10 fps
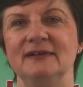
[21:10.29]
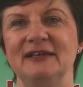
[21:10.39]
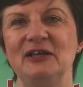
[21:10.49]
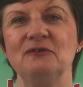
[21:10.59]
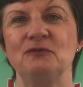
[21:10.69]

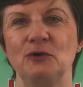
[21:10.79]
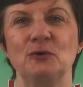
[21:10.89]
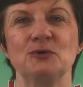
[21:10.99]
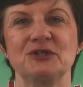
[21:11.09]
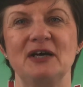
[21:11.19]
He of
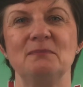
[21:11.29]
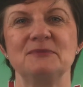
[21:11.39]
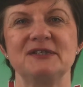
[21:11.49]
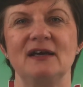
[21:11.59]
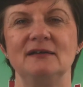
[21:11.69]
course
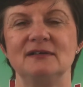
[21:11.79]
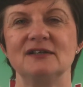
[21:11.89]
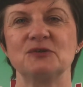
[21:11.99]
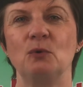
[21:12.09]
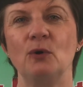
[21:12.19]
comes and
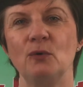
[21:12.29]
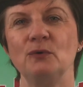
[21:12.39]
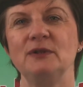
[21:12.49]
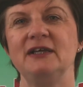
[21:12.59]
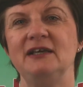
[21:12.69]
does what
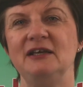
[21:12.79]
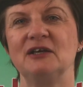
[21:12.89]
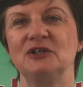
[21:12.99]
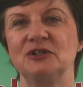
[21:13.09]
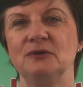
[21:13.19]
only He
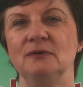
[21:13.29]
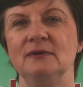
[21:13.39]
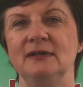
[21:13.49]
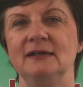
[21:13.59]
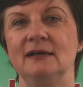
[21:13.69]
can do,
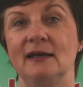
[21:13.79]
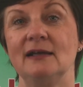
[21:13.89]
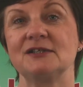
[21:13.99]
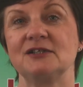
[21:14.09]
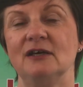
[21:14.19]
and
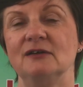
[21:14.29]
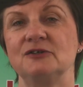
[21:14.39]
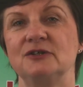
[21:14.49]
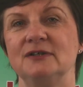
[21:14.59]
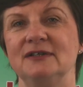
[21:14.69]
as
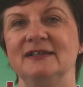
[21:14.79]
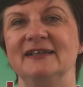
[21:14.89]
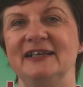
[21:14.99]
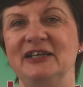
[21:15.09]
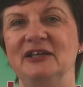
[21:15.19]
such,
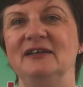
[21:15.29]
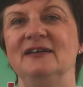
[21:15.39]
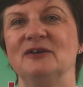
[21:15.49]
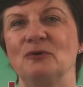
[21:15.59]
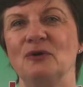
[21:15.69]
He
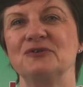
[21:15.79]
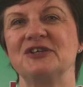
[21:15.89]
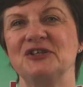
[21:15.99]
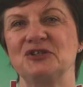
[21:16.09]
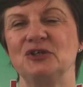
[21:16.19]
grows
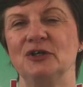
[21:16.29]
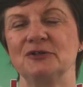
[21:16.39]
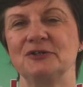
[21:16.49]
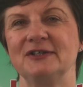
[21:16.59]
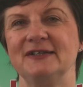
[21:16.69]
His church.